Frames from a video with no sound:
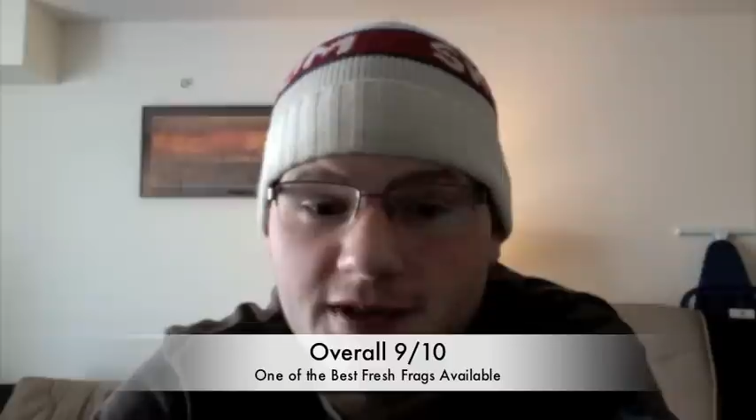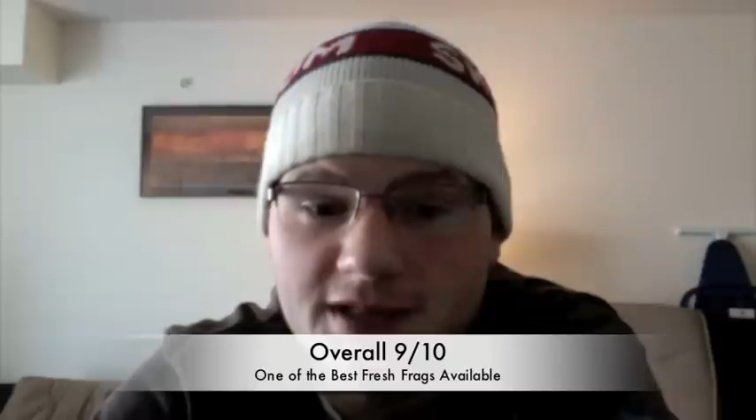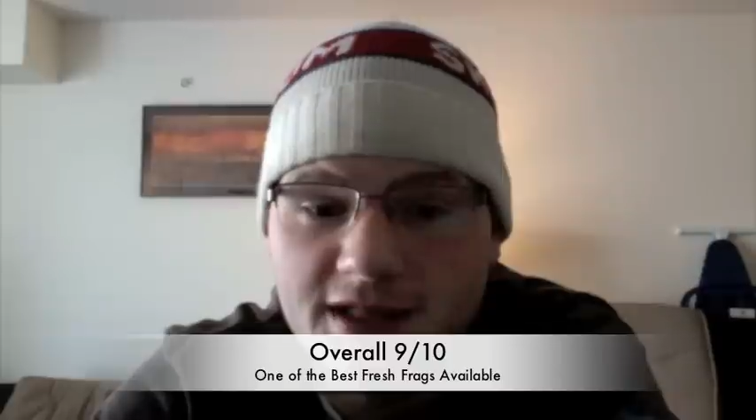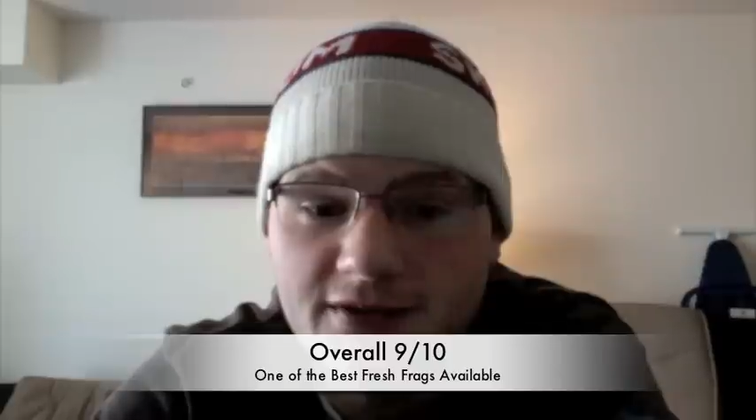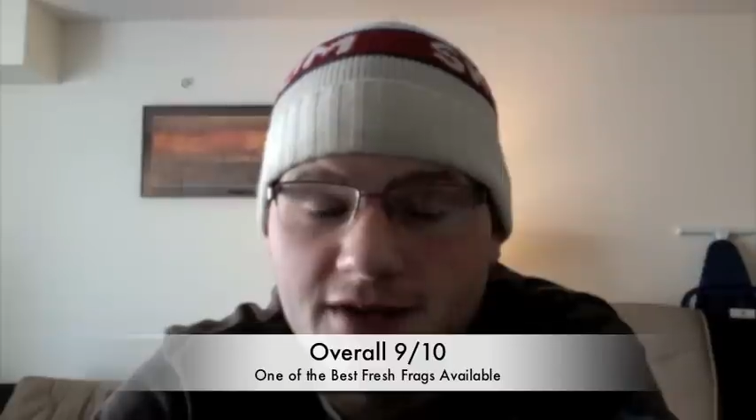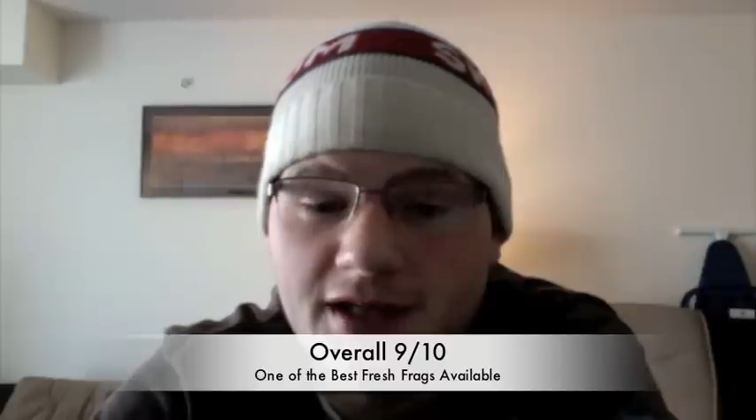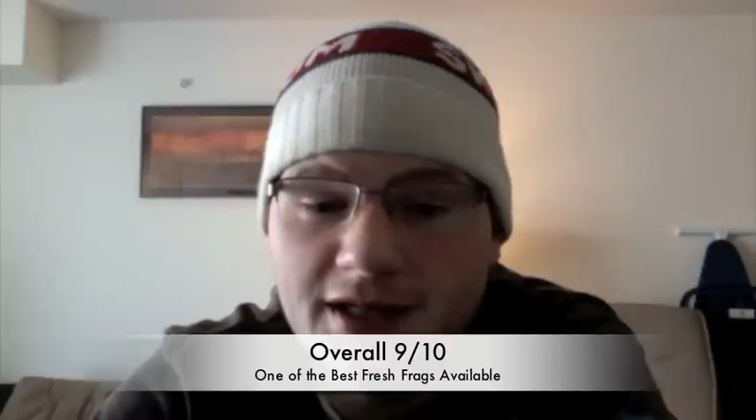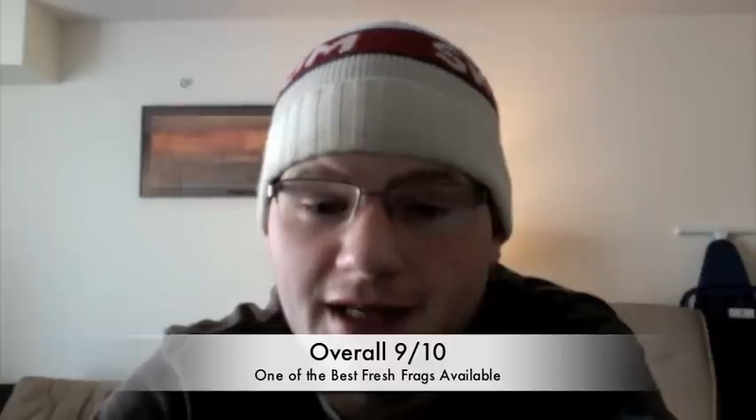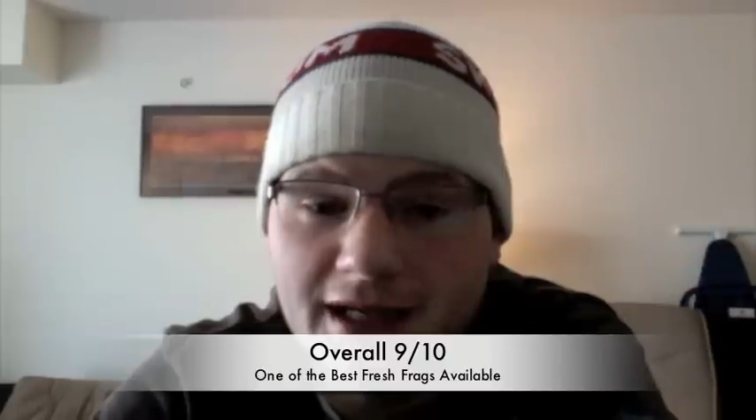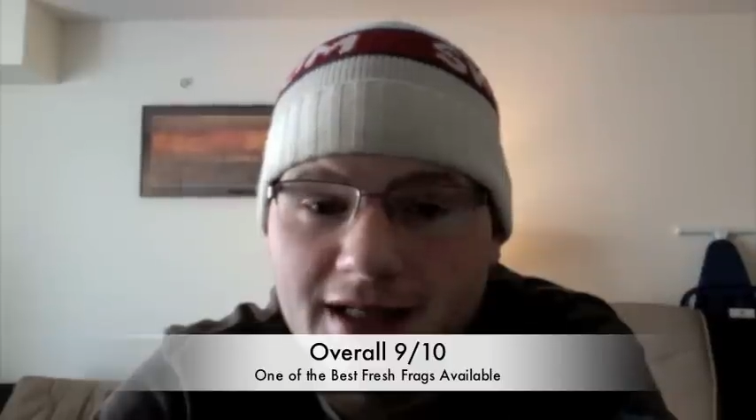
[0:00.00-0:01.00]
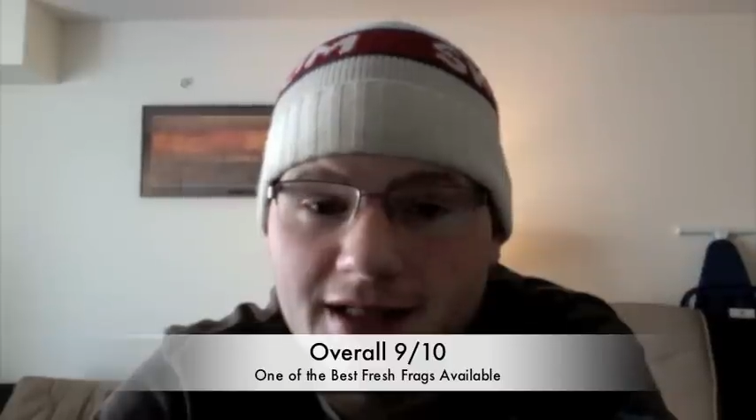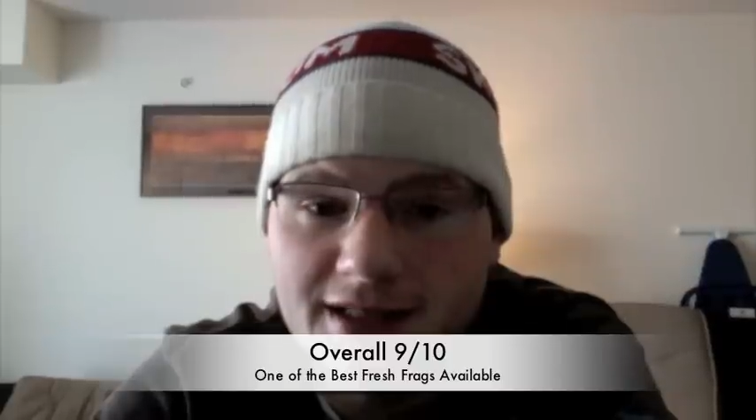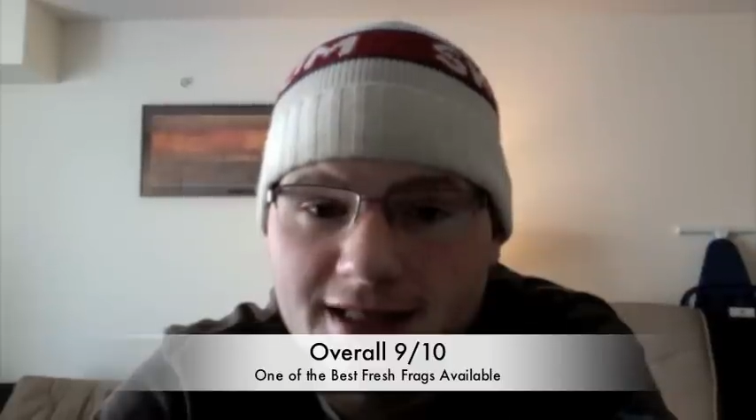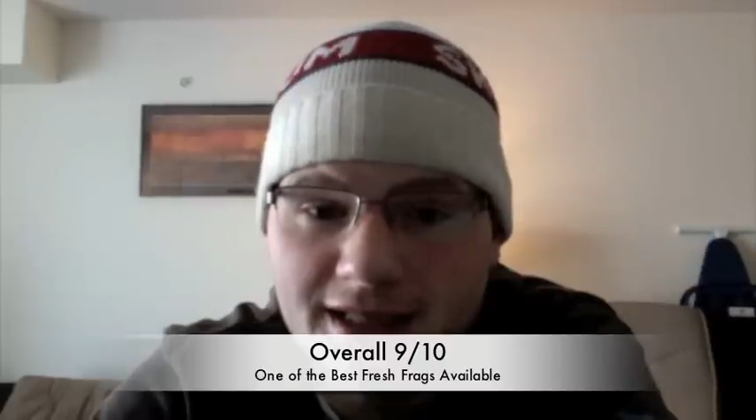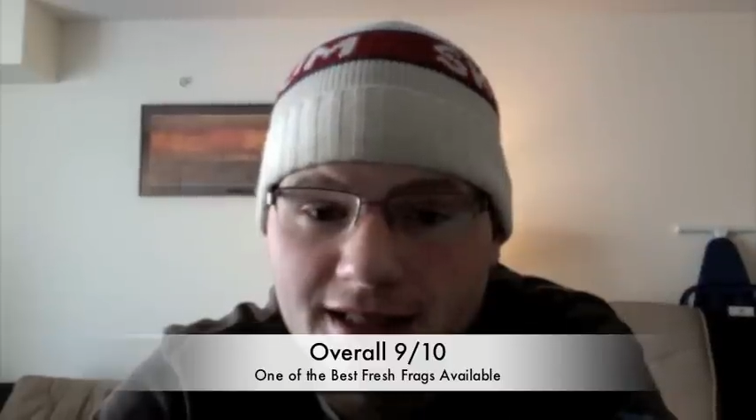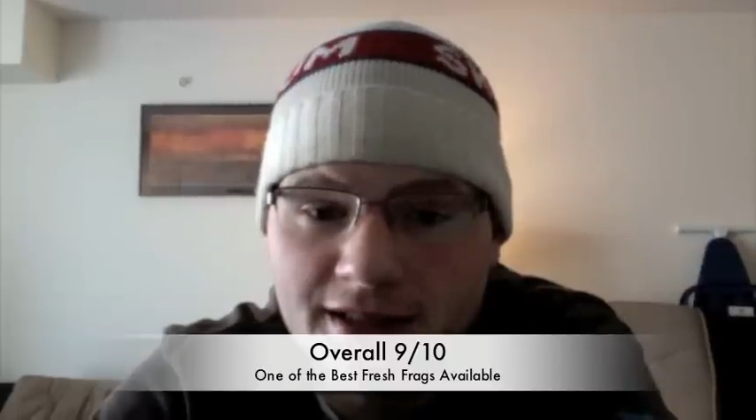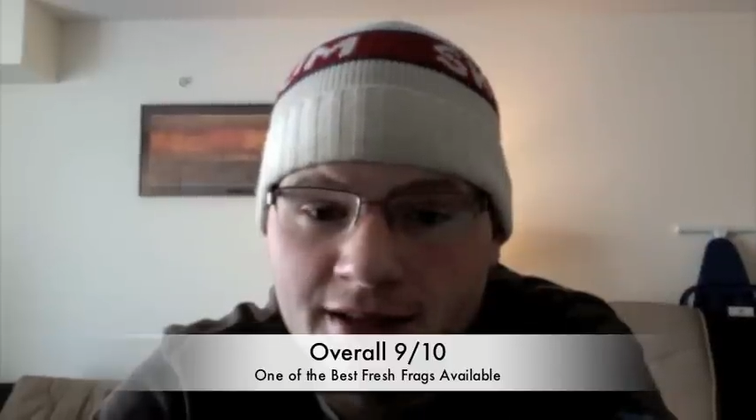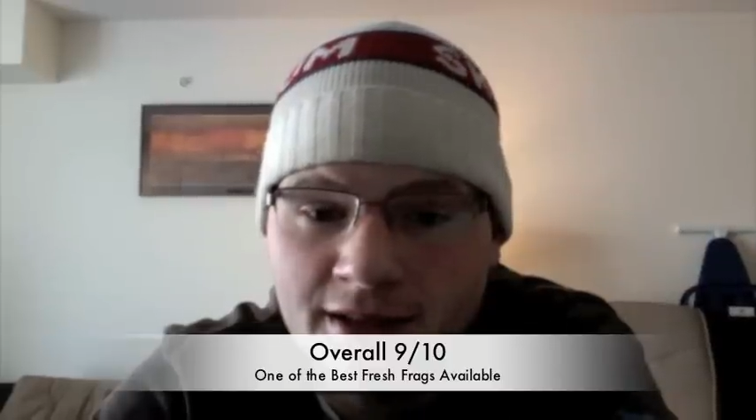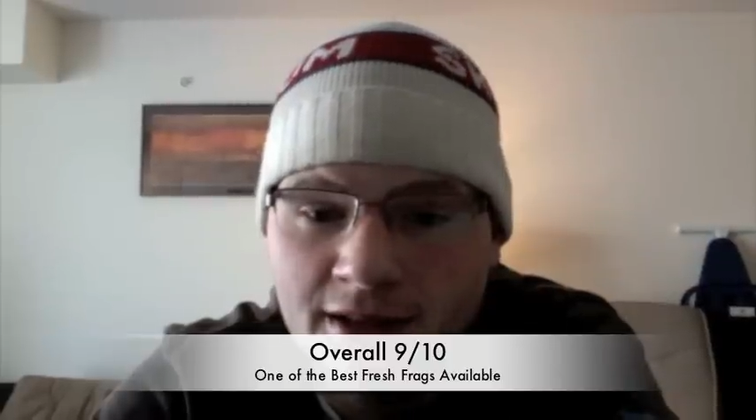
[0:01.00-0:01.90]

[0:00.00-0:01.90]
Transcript: to give it a 9 out of 10.